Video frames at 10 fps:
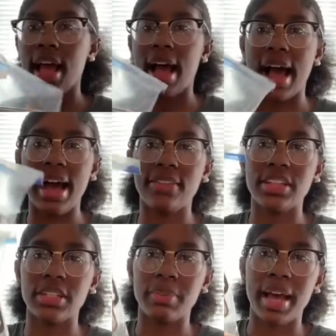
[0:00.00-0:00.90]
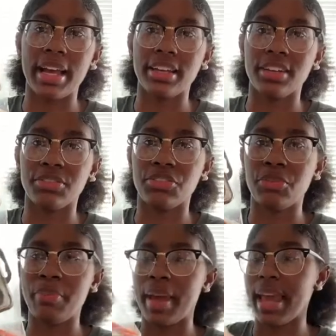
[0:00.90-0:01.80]
Have this bag of
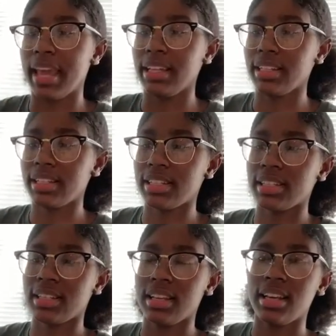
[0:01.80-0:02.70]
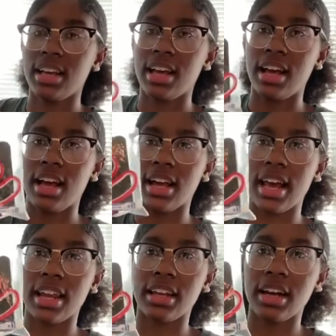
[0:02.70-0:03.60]
paints. I
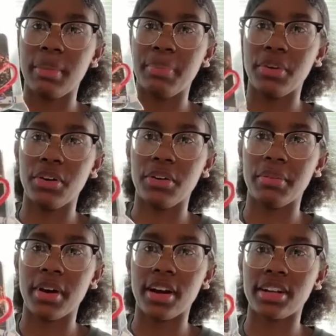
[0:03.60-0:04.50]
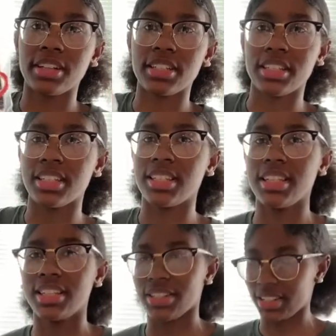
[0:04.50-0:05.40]
got a couple markers and
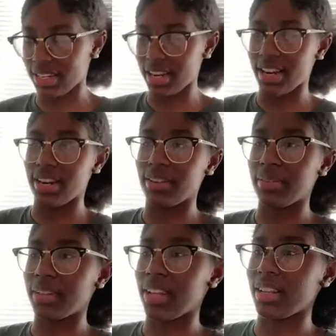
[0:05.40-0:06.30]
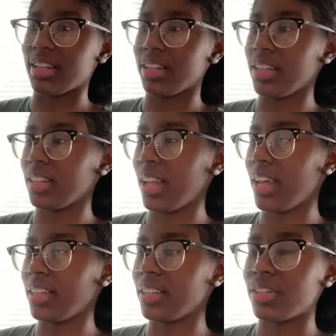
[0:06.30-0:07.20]
scissors in there that look
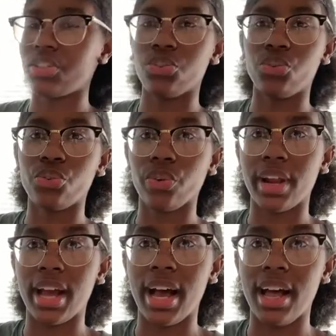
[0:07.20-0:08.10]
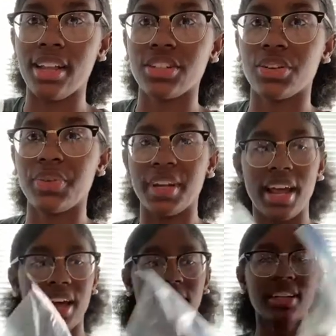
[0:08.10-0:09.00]
like 2 crayons or
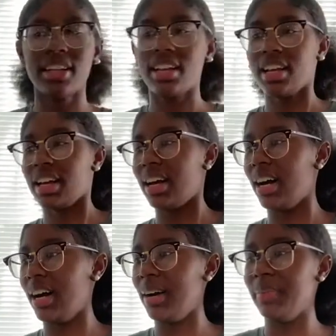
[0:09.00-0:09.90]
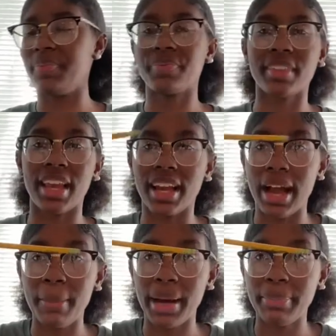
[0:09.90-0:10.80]
whatnot. I
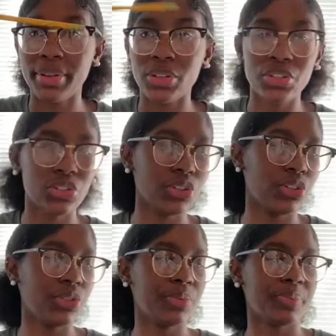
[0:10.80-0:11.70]
got my pencil.